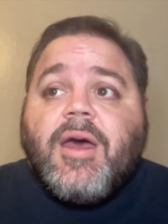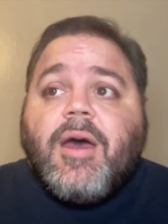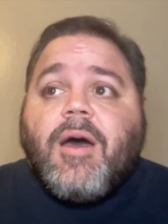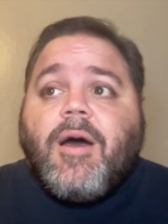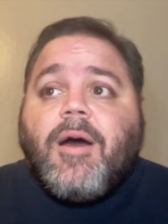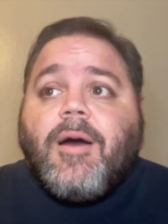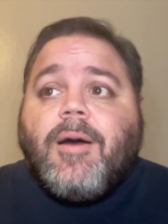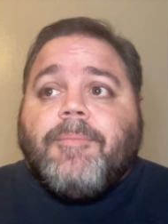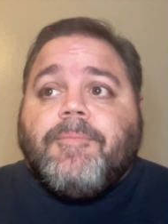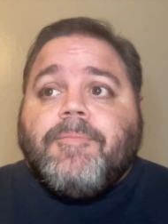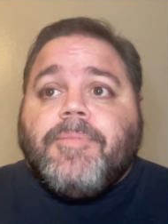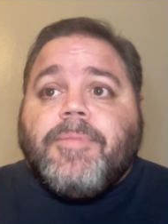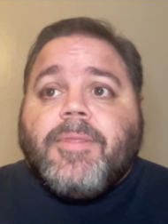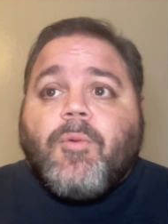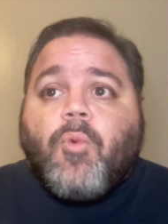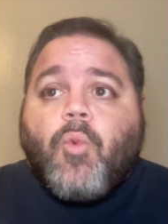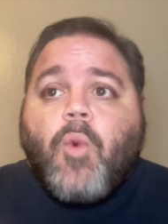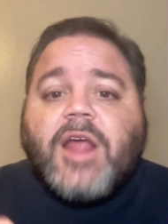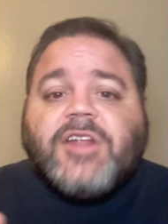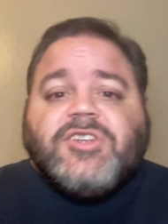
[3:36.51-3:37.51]
Um,
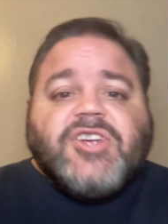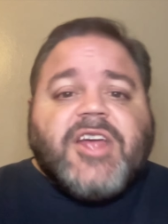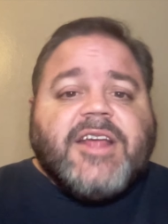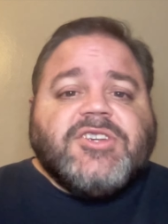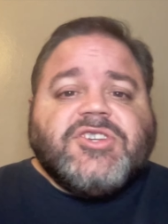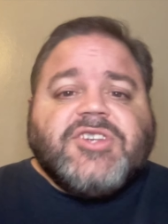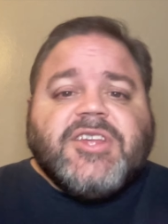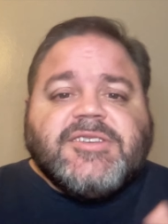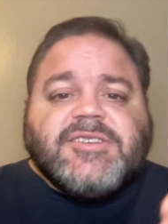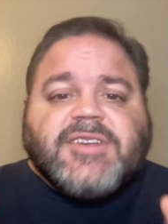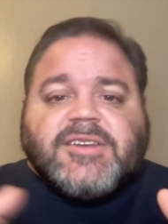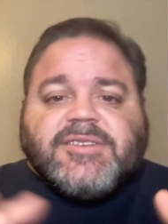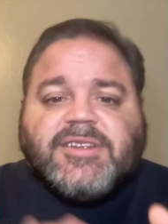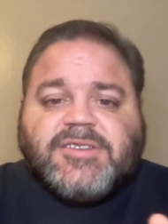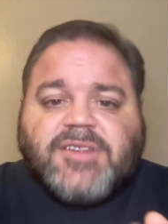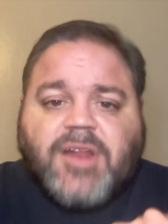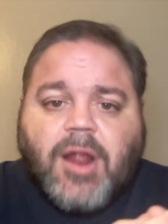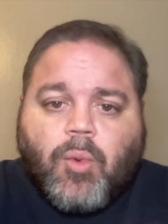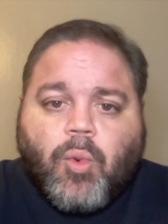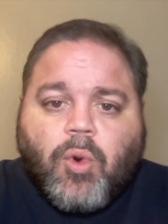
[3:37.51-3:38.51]
why change things because
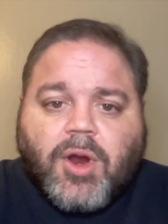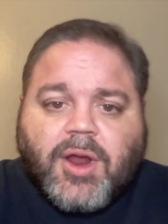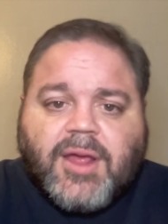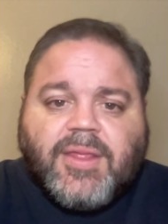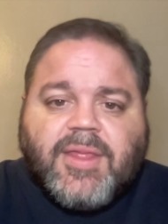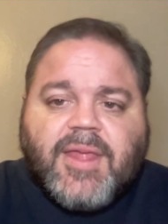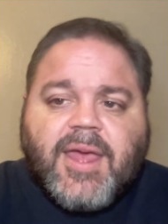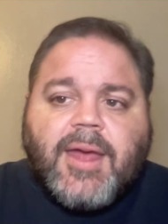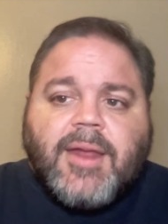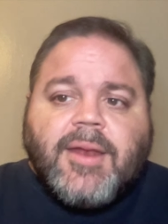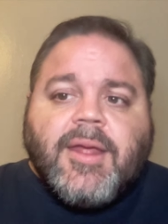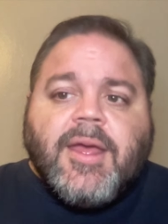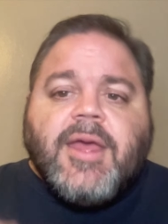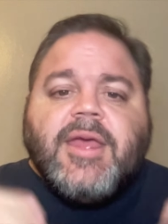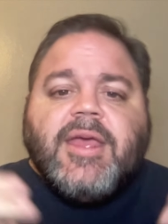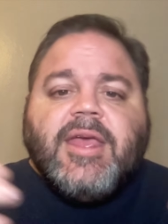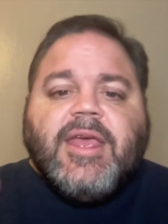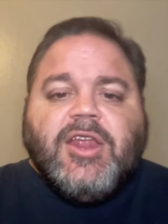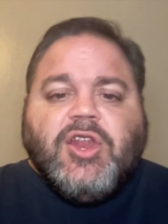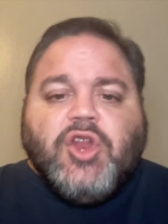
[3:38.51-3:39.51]
it's not working then?
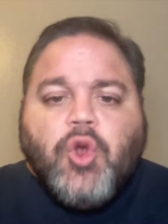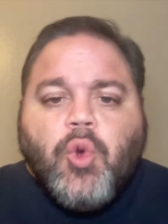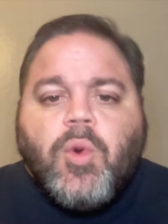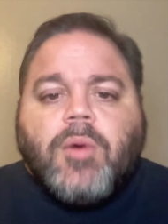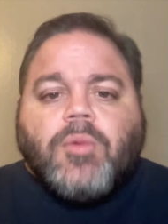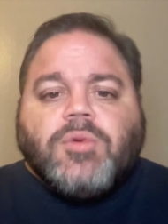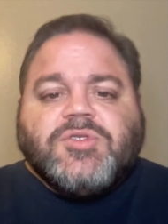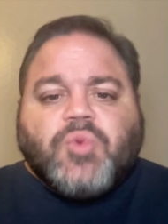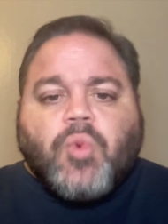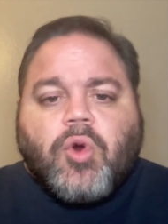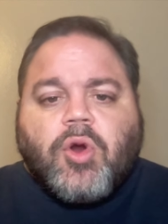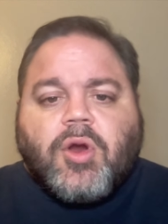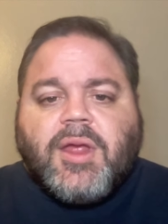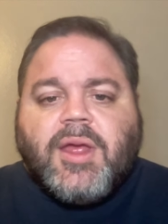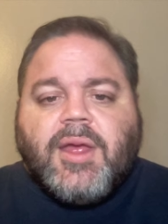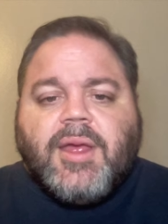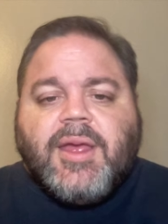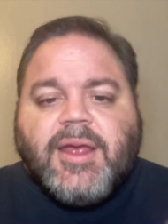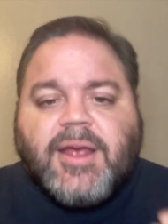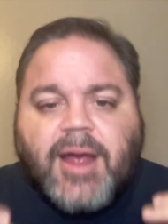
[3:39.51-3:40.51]
He knew it was
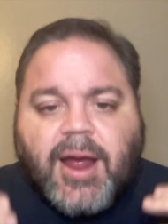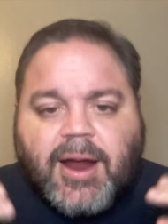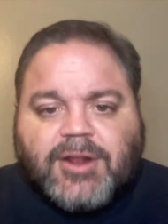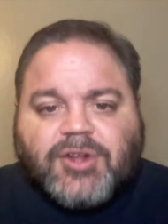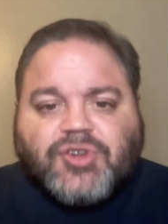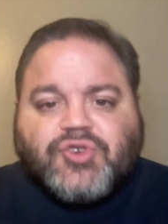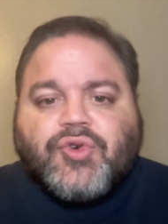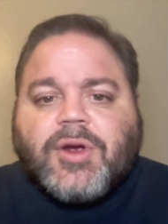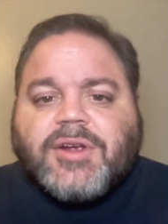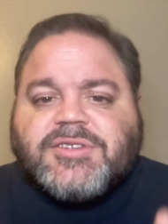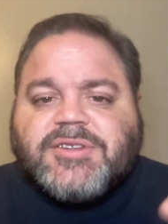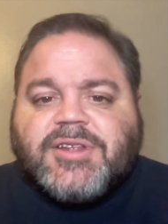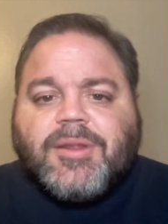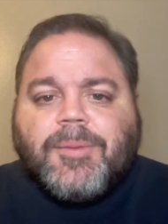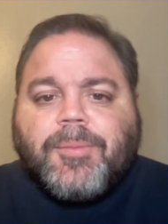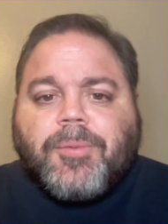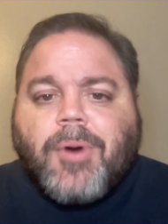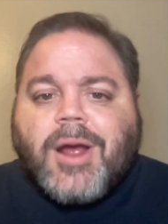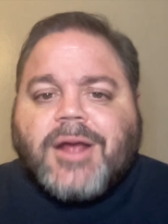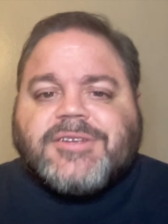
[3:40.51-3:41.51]
working. He kind of trusted
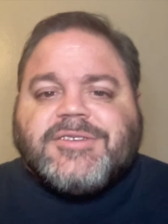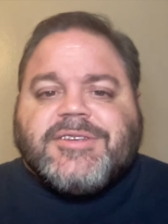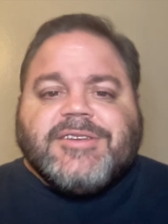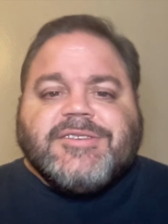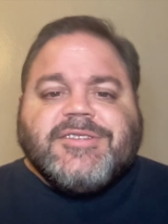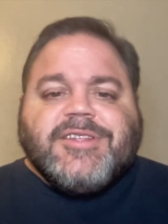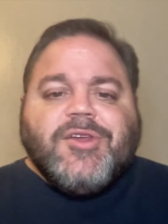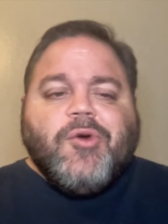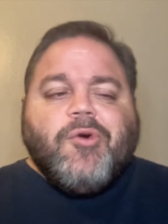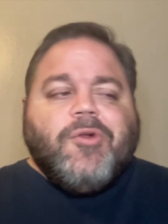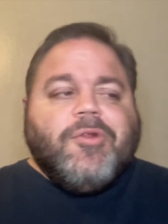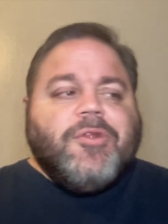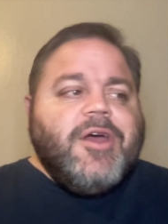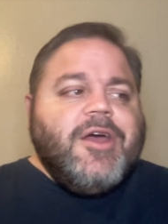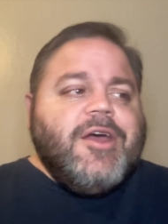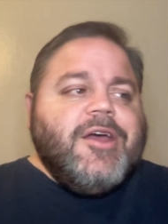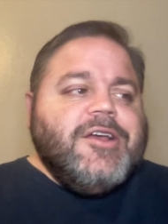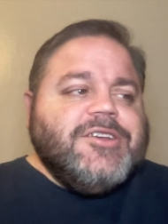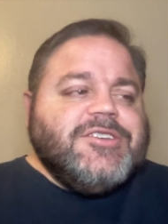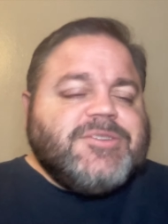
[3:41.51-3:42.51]
the process, the old
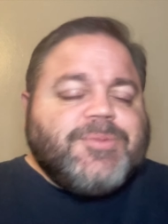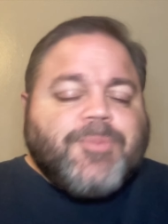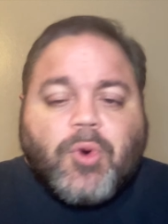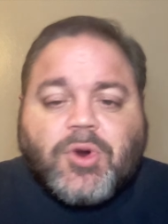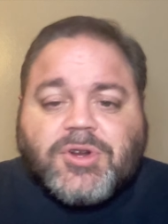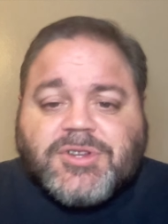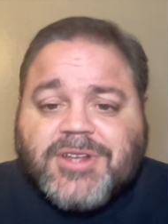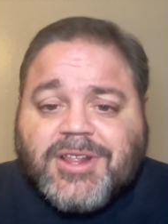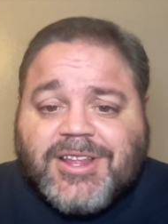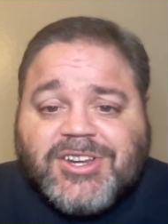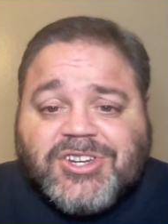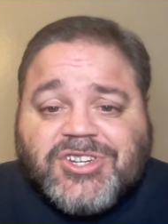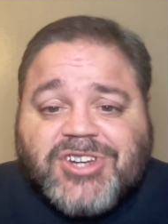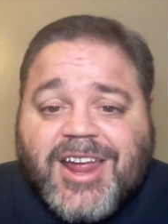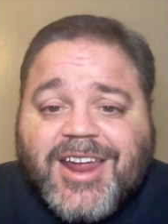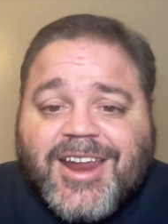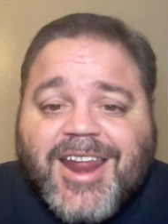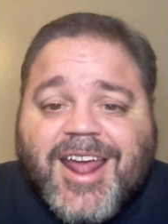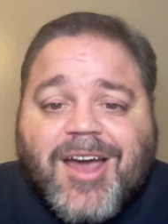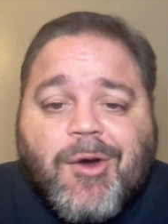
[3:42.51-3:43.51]
sports
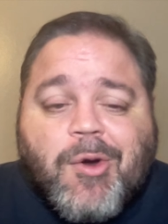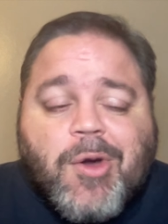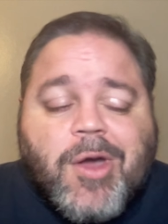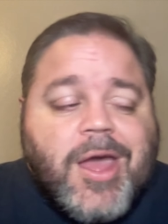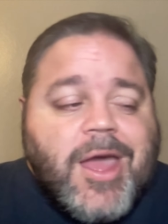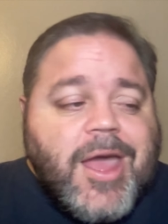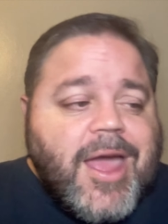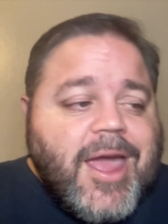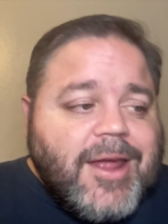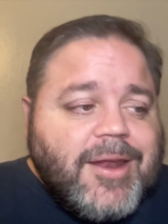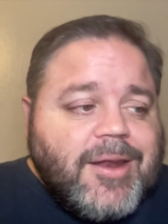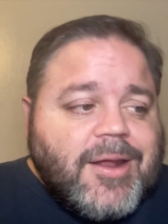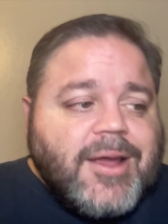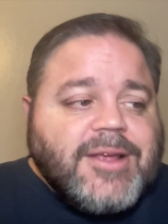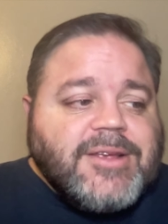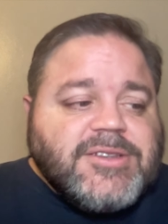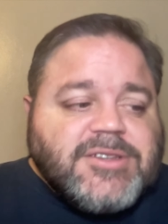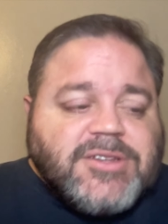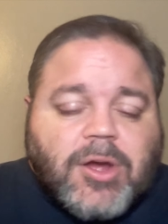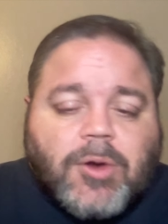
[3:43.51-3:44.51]
cliche now, and uh,
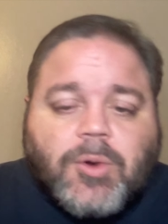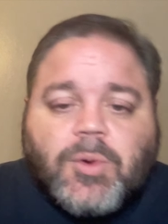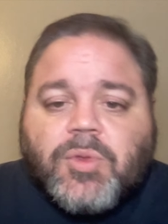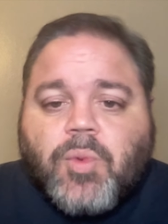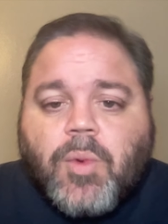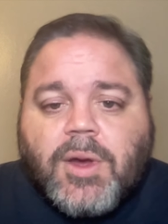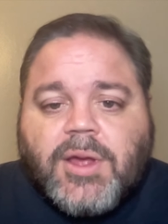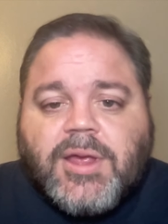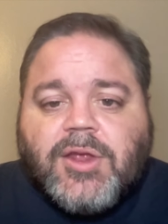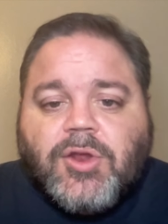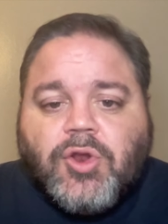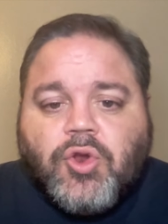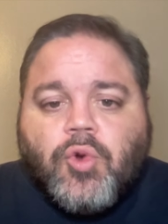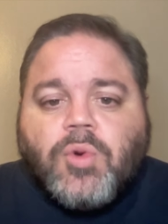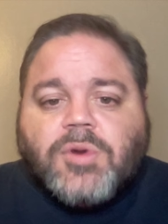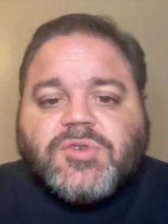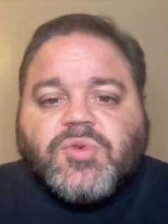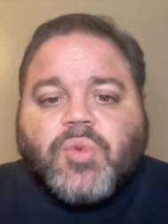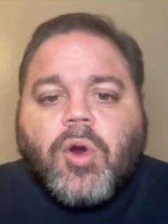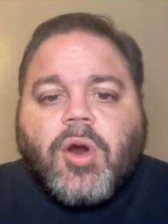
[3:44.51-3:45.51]
he stuck with what he knew
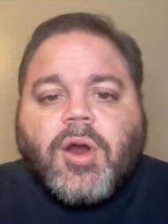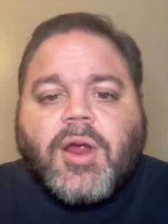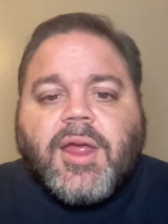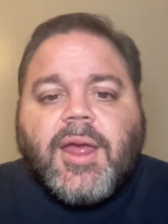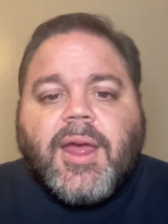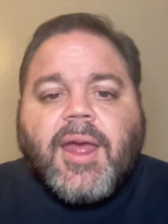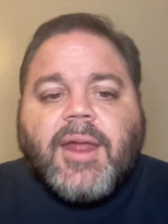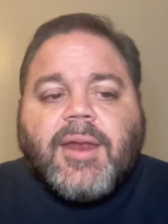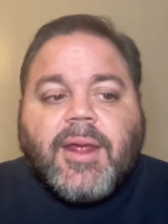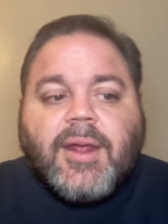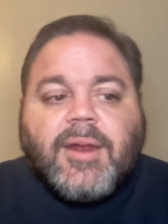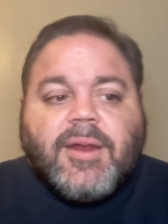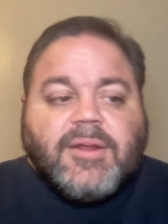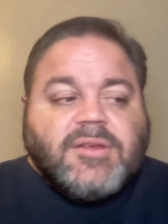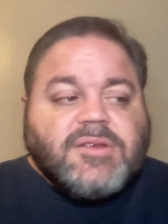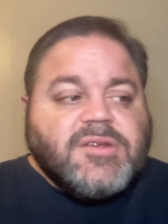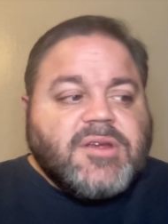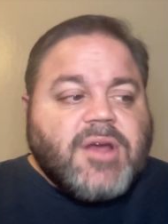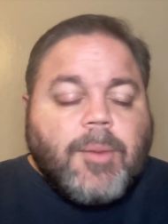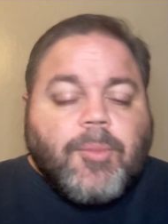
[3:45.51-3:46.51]
was working, and, and
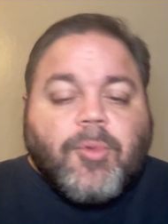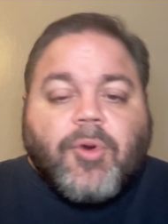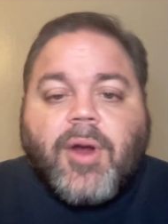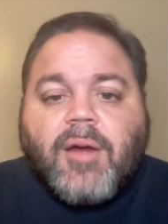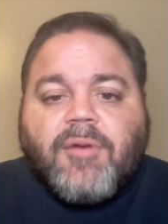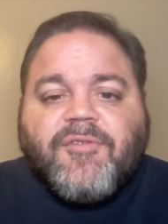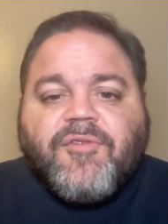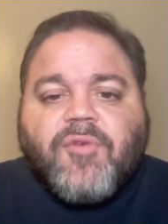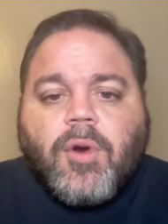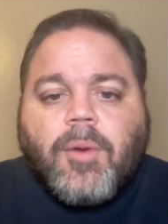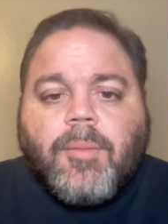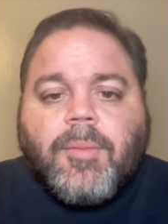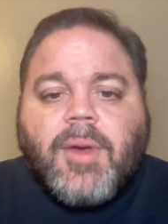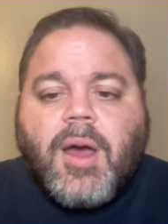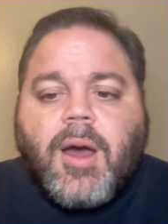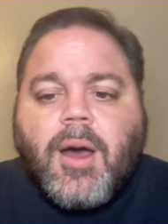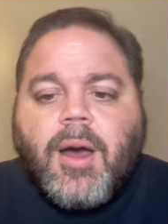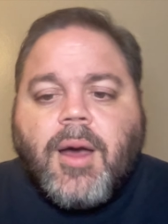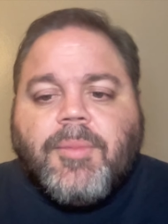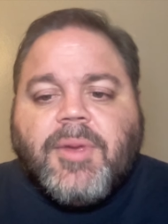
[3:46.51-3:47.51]
it's come around for him.
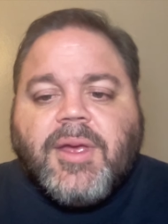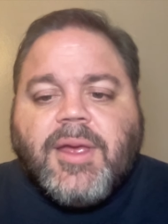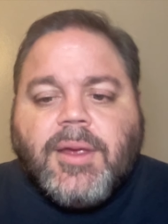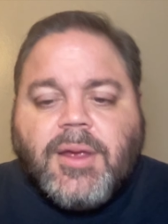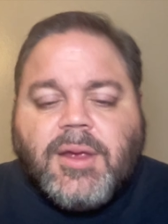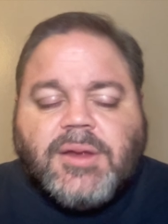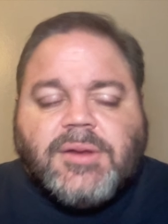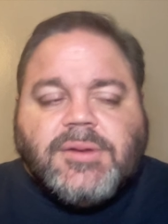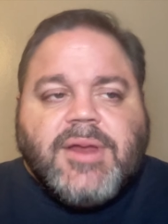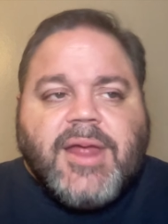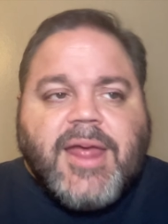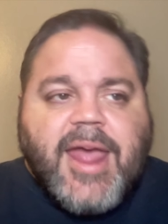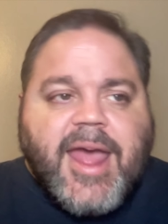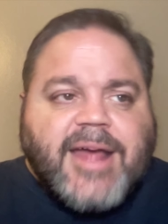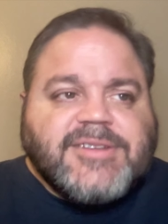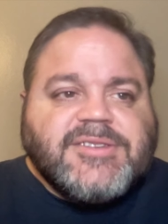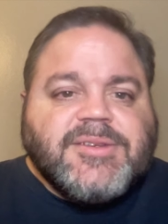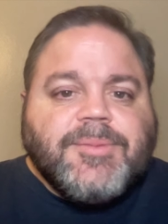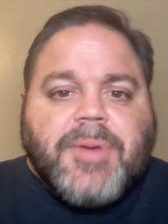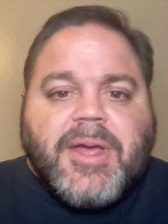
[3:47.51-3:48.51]
Um, he, he, he
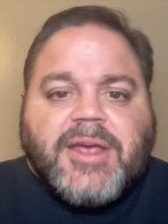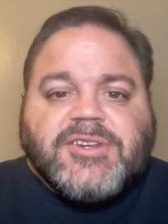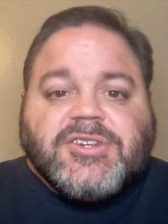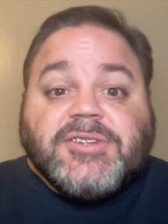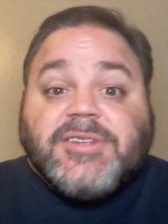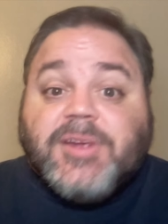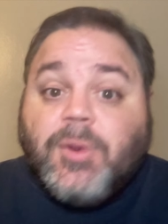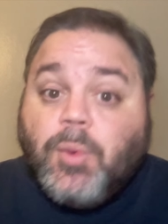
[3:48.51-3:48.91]
had some patience.